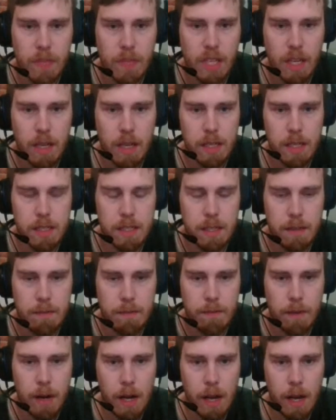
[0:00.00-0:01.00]
And
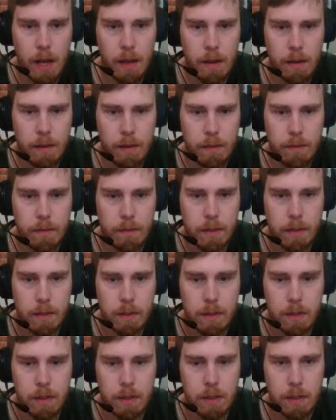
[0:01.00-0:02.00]
c5,
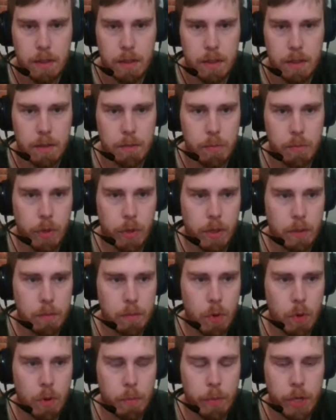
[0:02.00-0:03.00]
putting
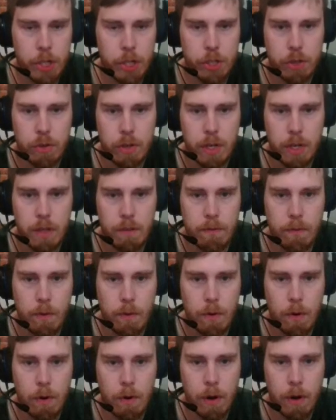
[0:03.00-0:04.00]
more pressure on
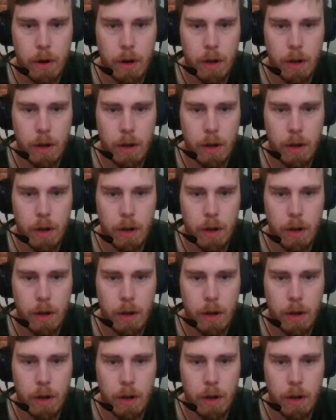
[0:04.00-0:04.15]
d4